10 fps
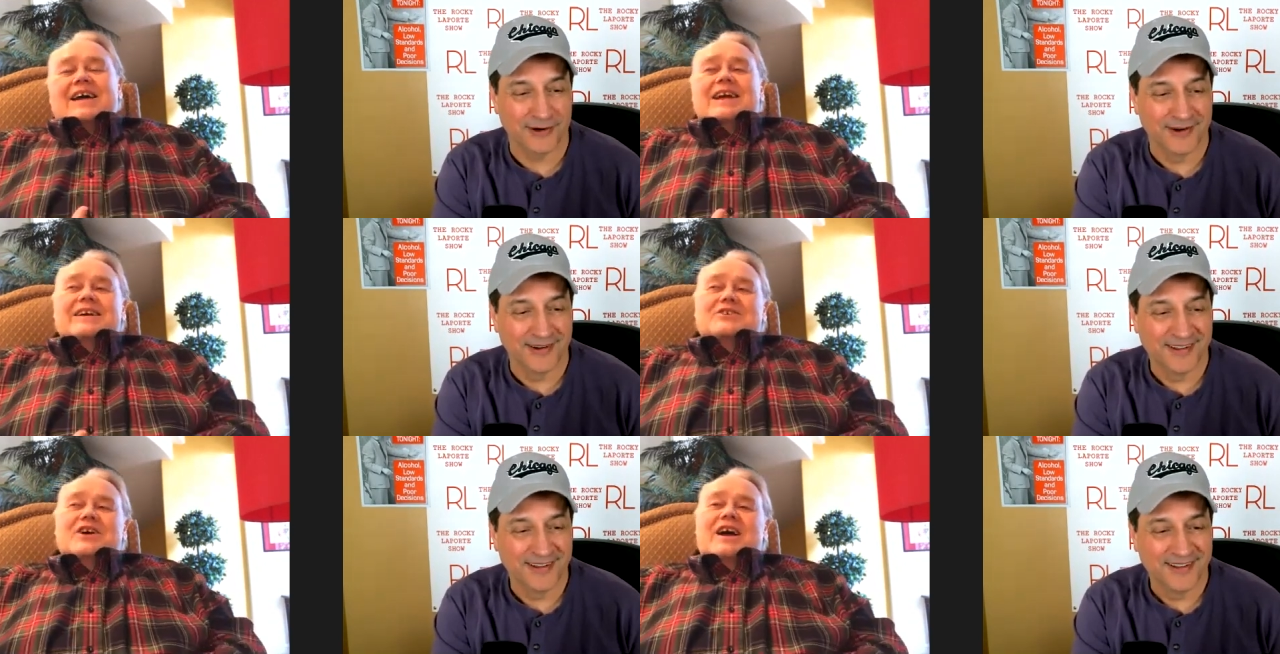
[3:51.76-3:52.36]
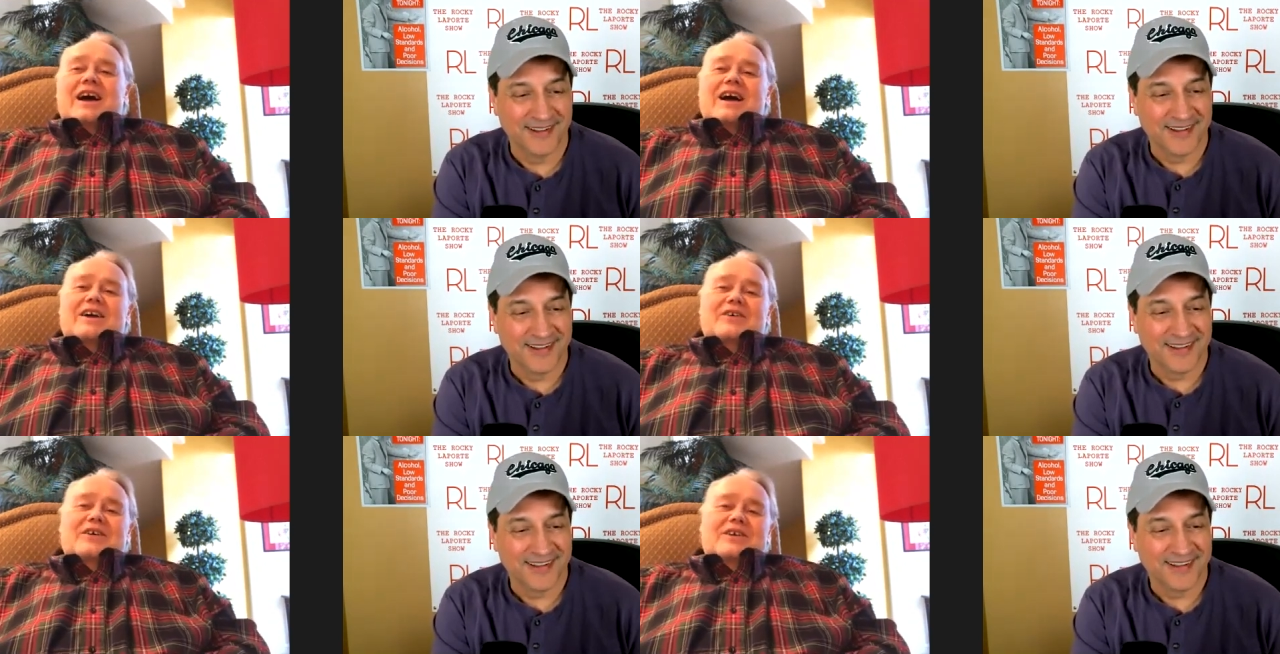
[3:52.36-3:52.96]
Speaker 1: I
Speaker 2: like
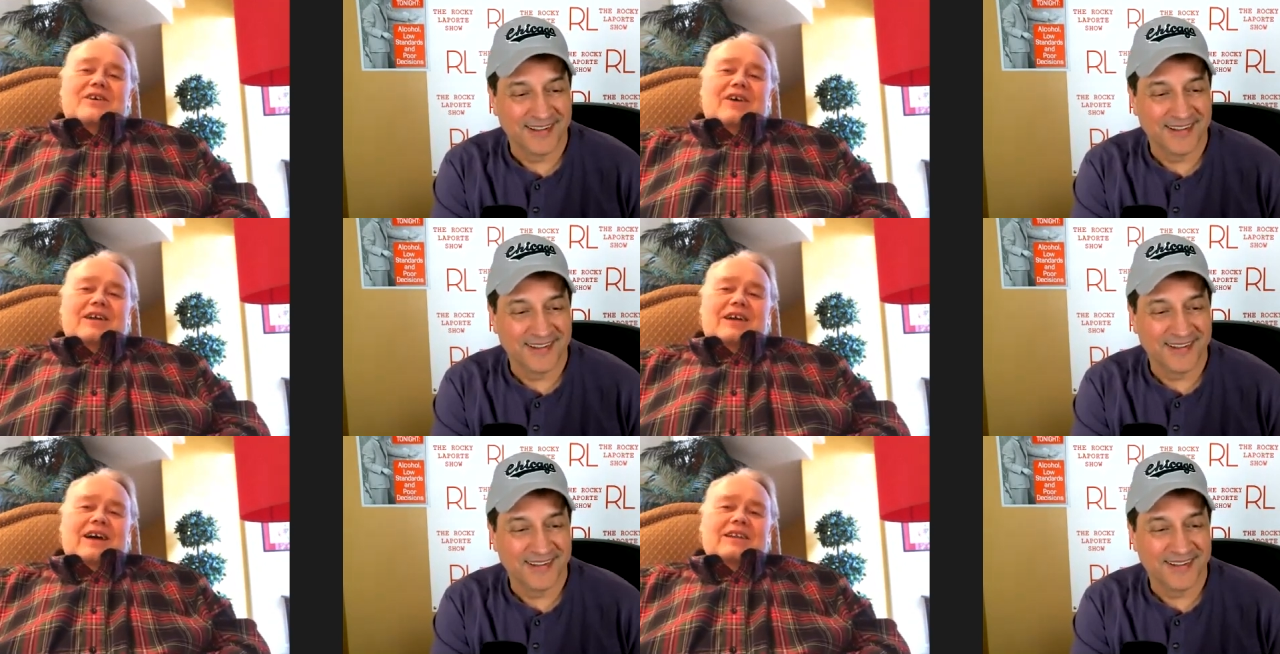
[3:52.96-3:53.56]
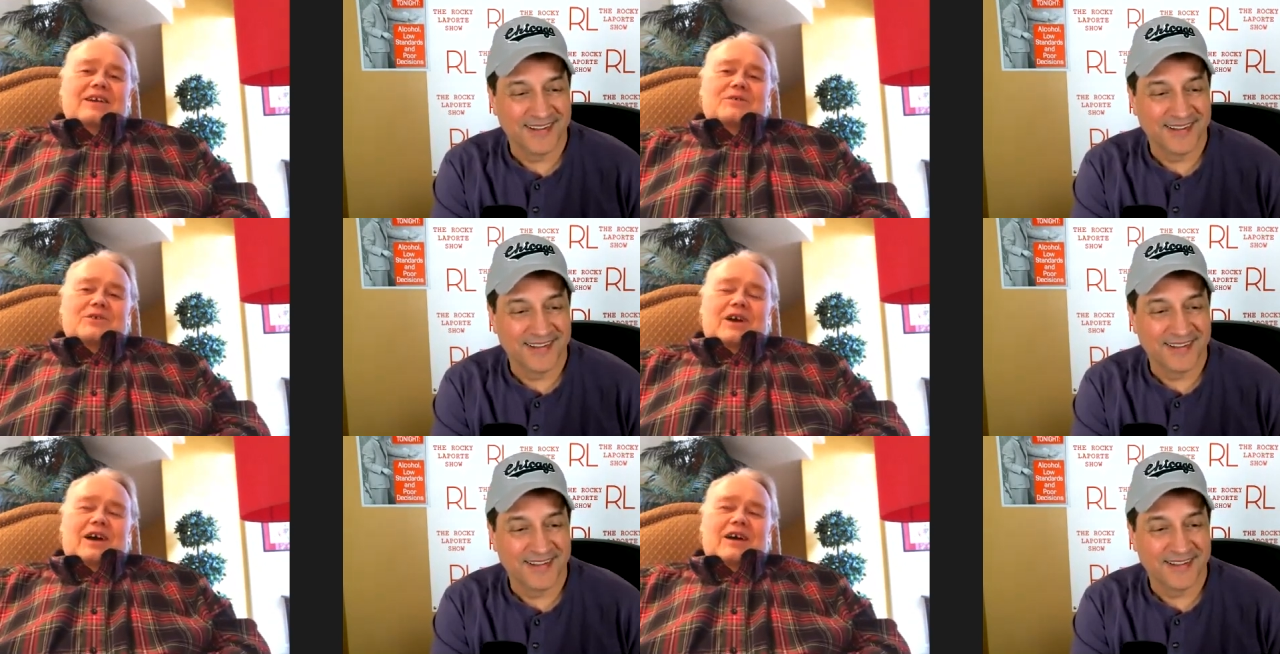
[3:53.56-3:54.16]
Chicago, you know. I, I love
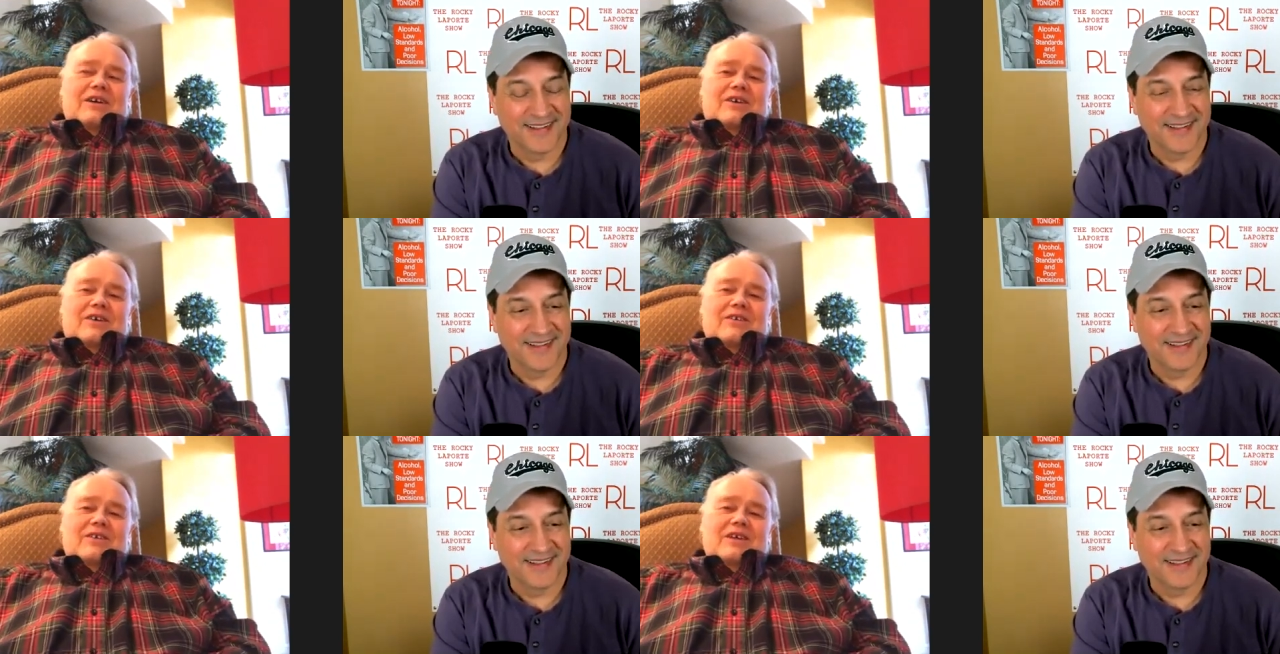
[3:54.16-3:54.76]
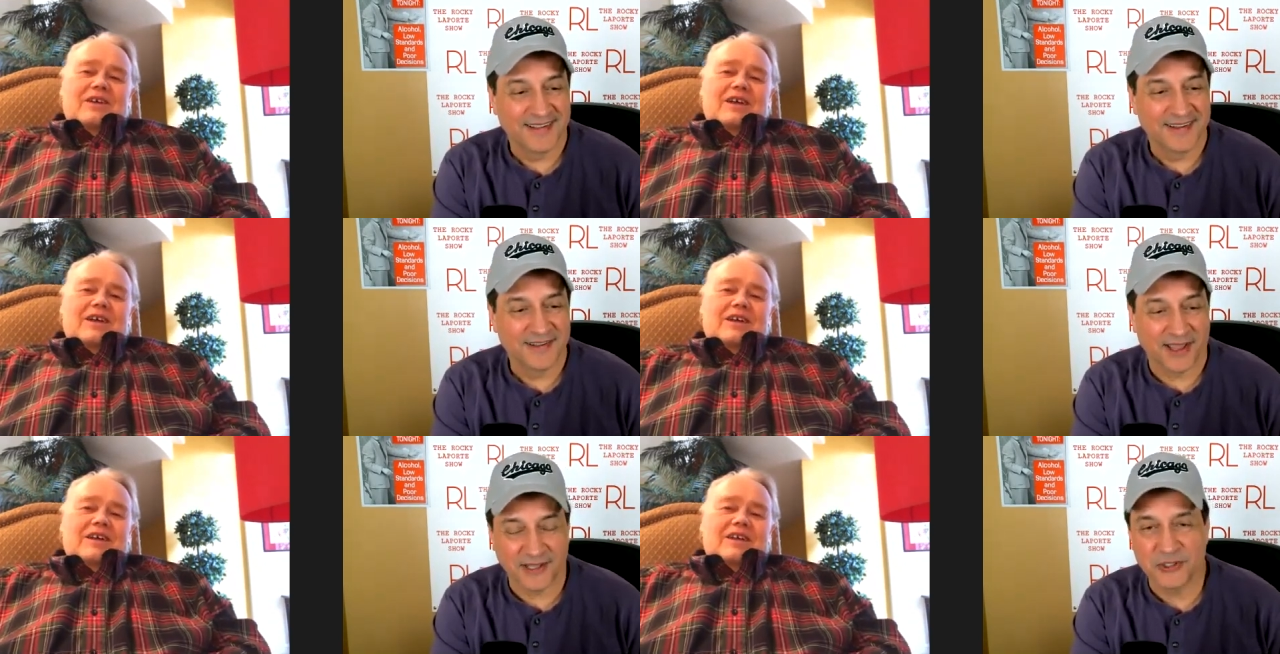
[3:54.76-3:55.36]
Chicago.
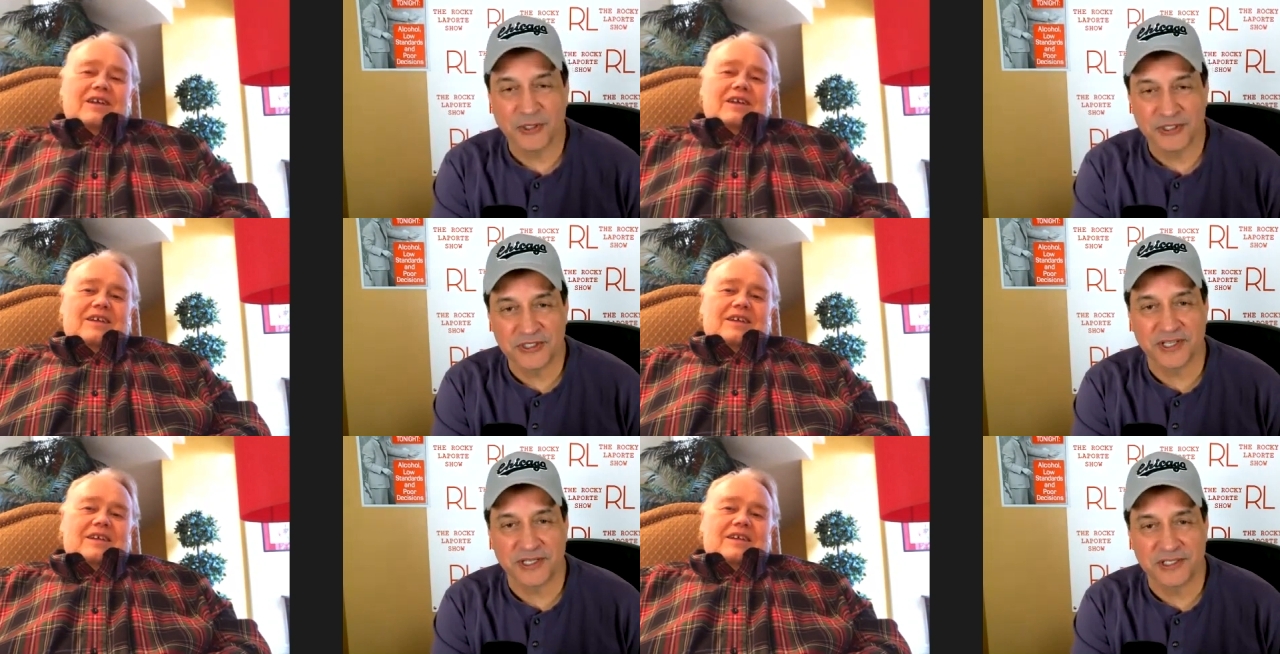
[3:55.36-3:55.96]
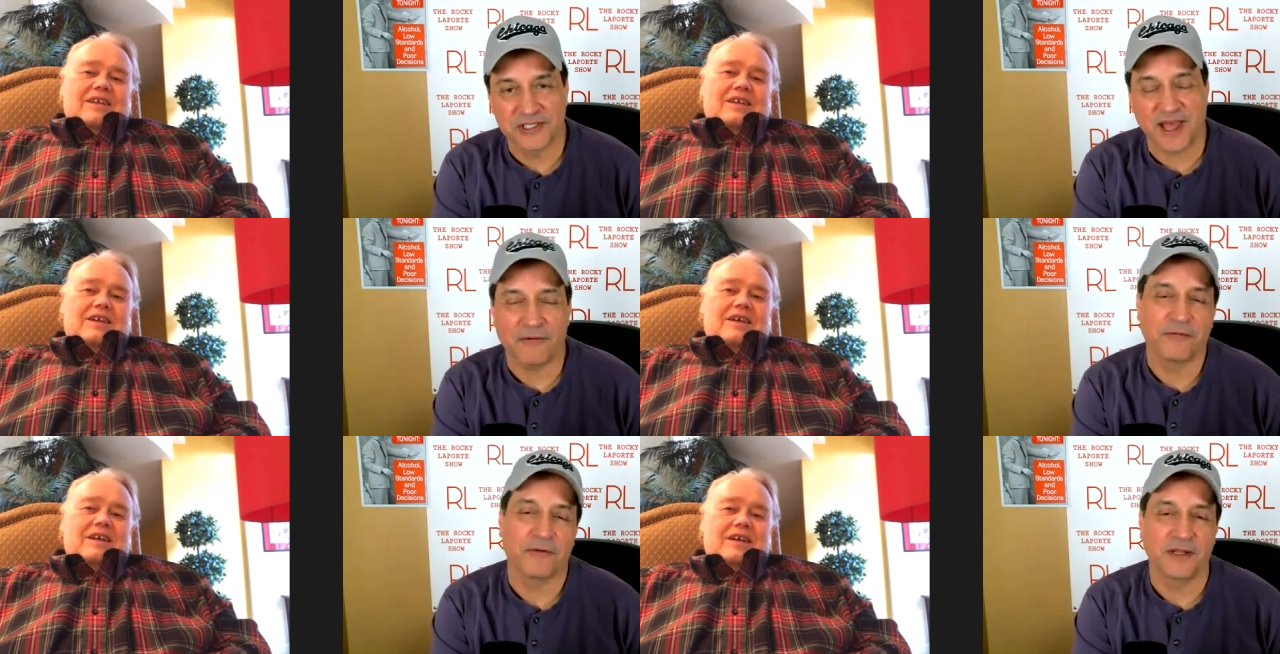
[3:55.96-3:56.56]
Speaker 1: Yeah, it's a good city.
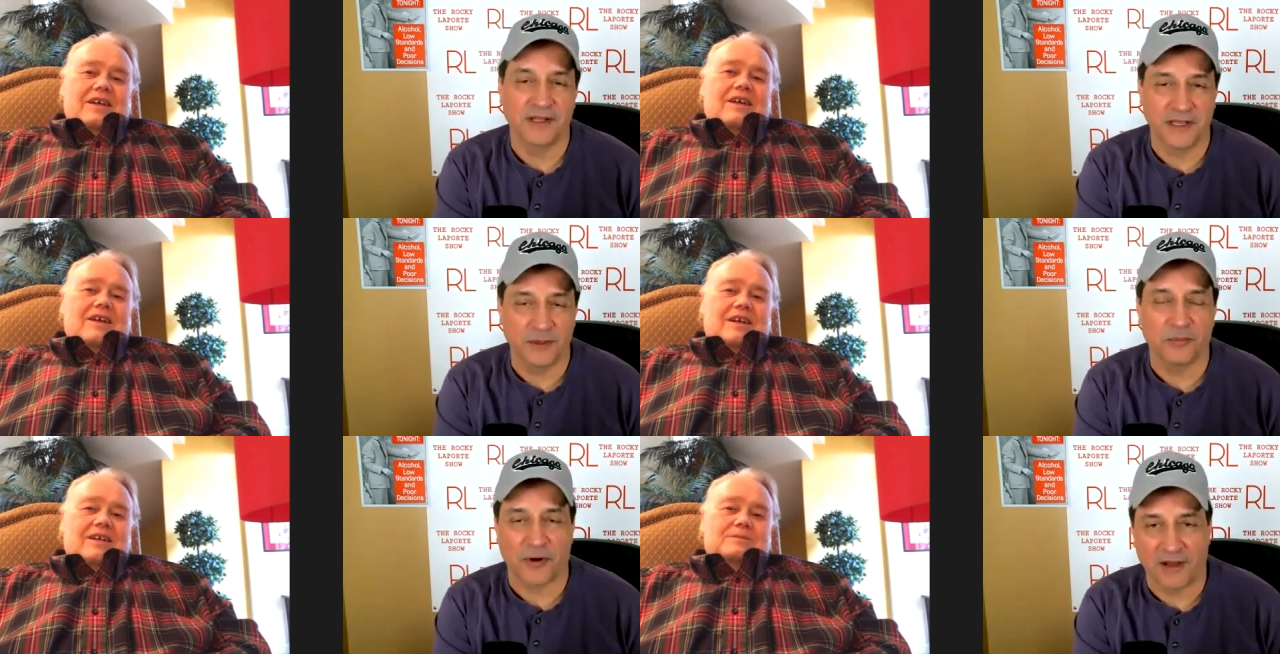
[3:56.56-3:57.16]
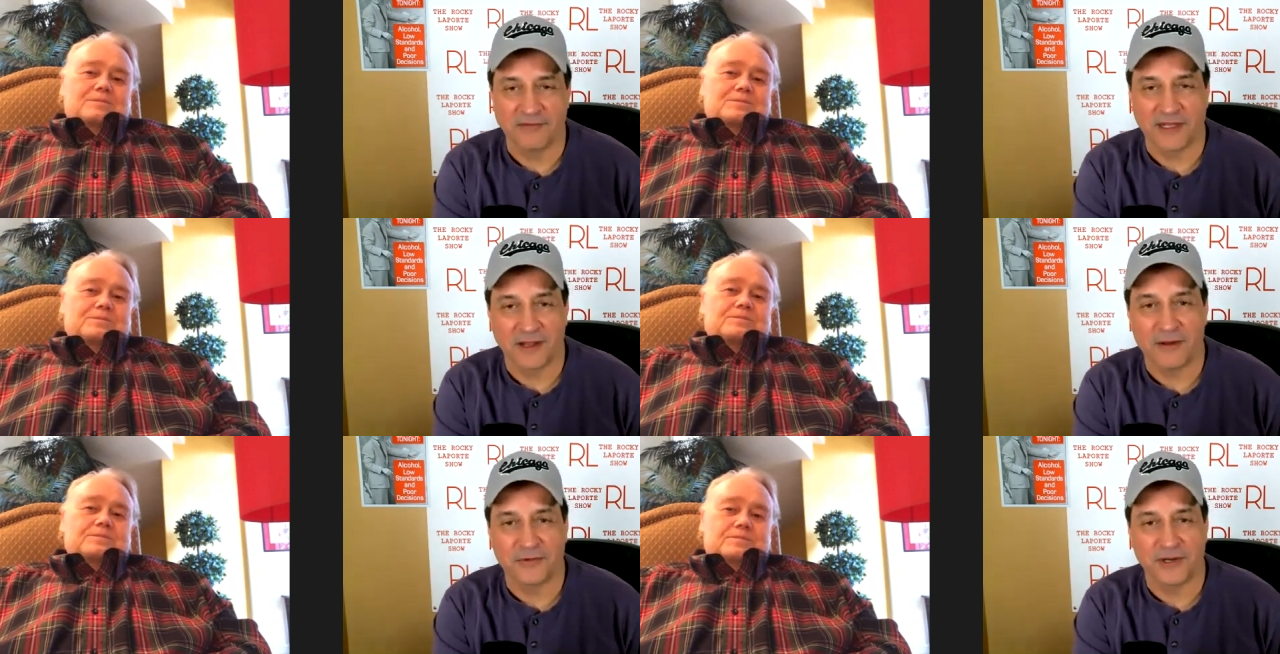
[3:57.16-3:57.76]
Steph and the improv, they
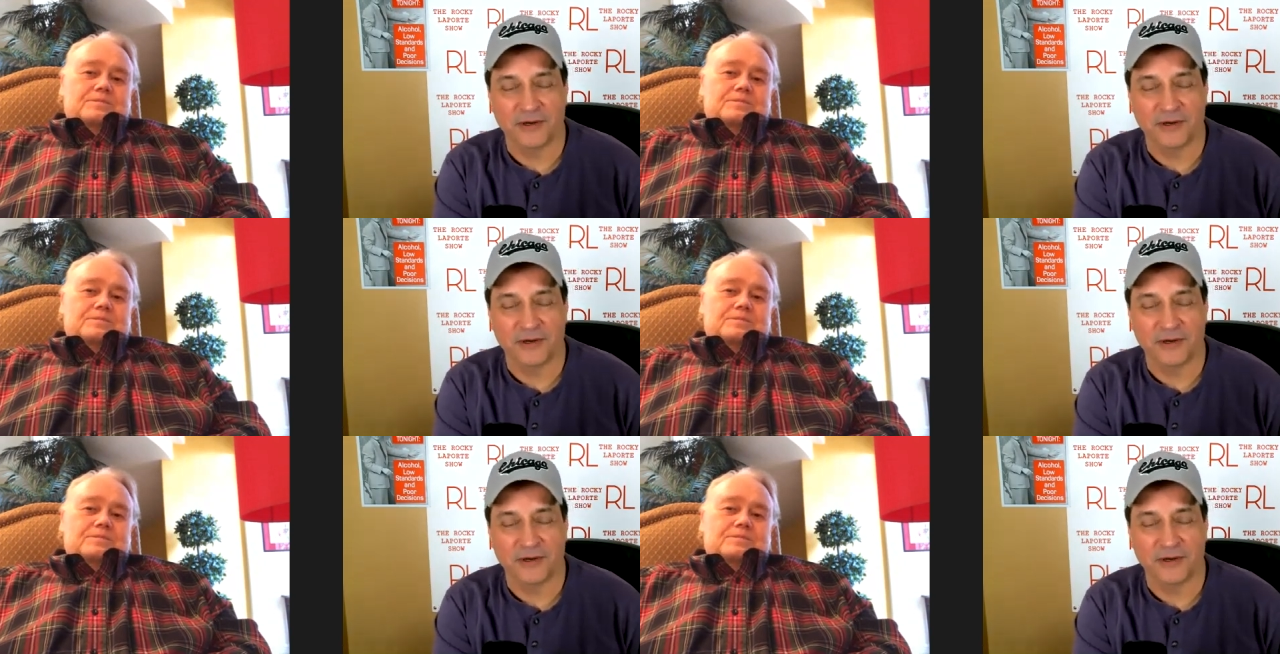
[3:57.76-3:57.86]
love you